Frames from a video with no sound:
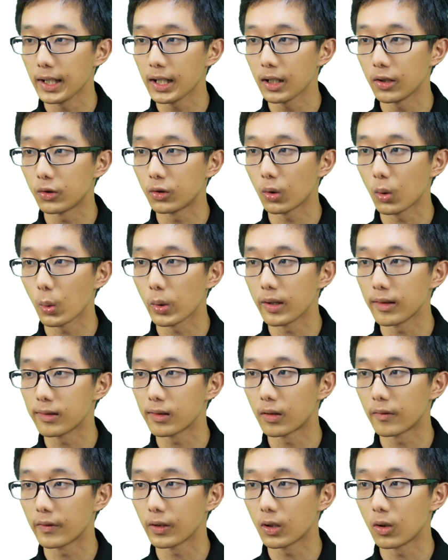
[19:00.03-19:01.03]
control the
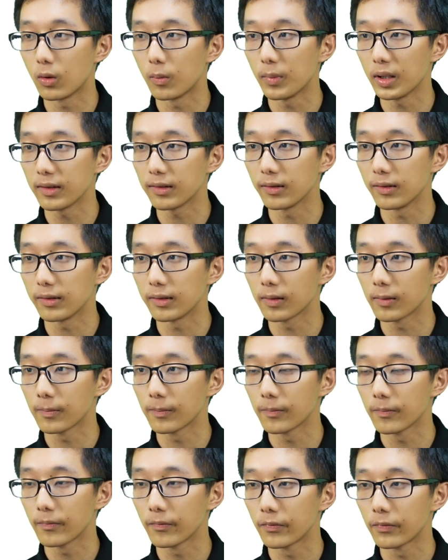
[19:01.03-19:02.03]
cervical muscles.
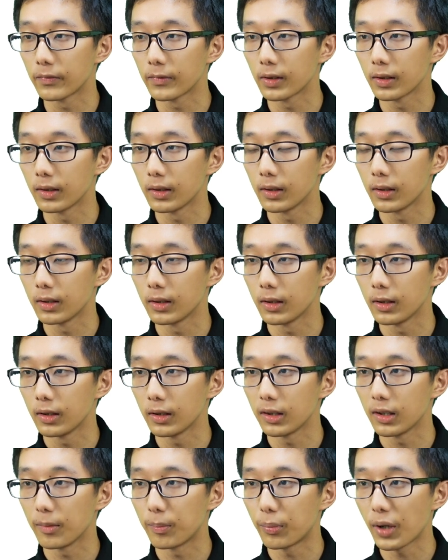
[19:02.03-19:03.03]

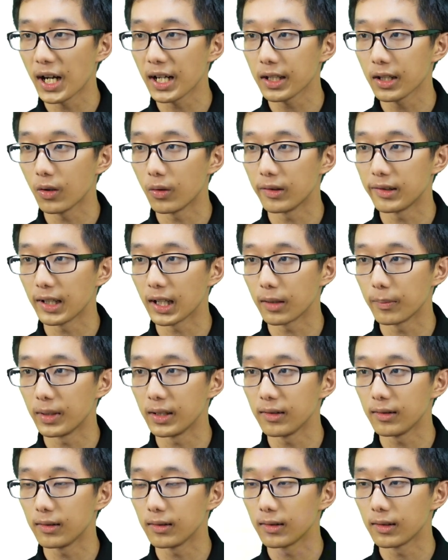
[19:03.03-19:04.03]
The brachial
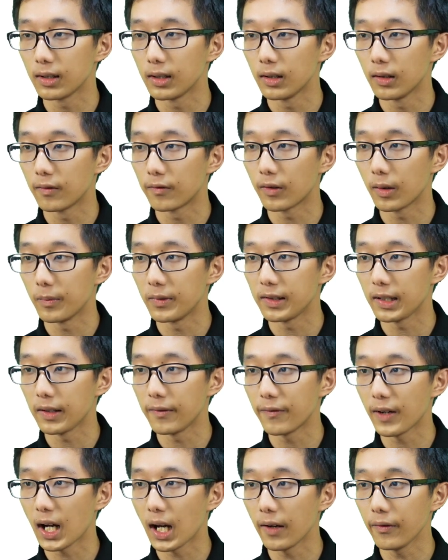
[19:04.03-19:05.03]
segment, from
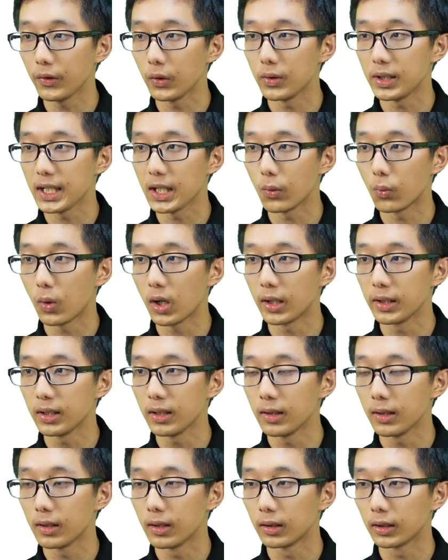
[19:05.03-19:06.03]
C5 to T1,
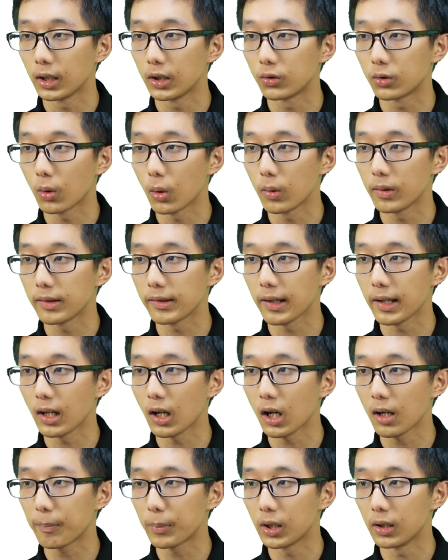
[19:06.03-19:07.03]
controls the
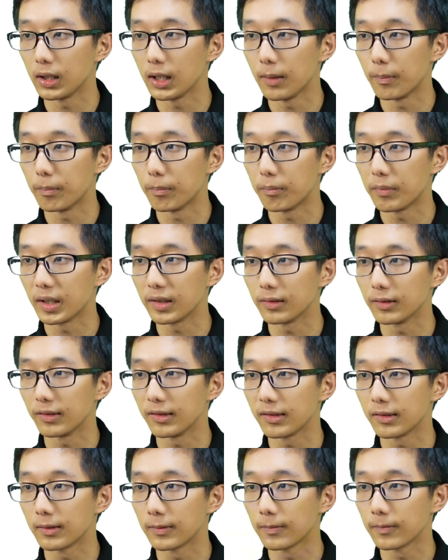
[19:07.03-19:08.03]
upper limb
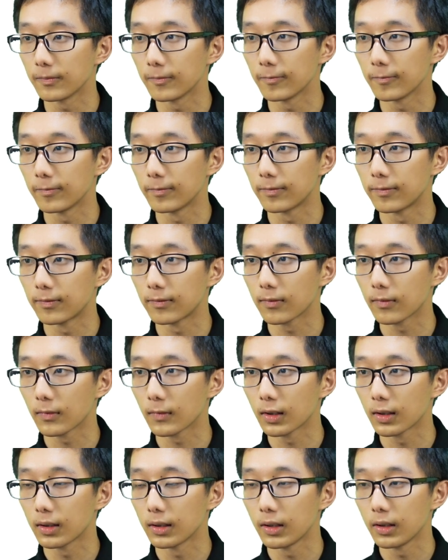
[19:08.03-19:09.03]
muscles.
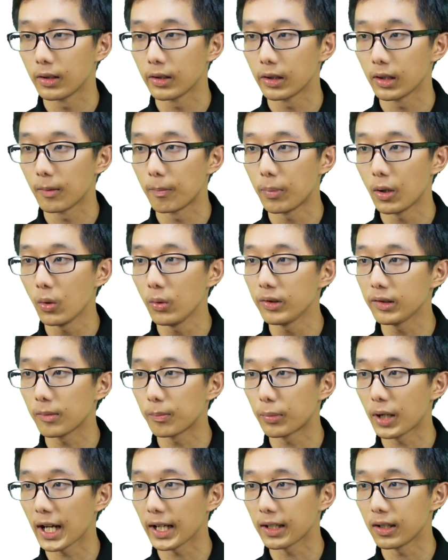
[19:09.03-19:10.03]
The
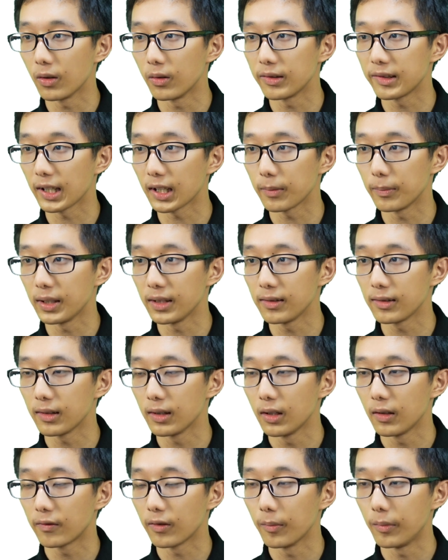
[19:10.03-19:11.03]
postbrachial segments,
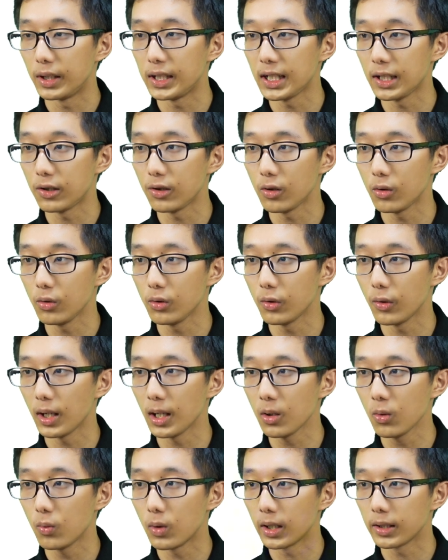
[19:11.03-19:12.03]
from T2 to
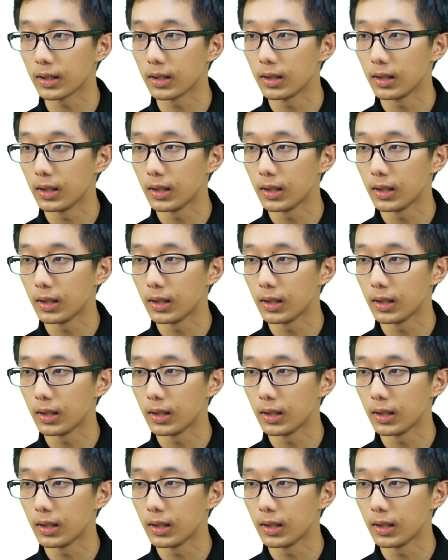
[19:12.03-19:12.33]
L1,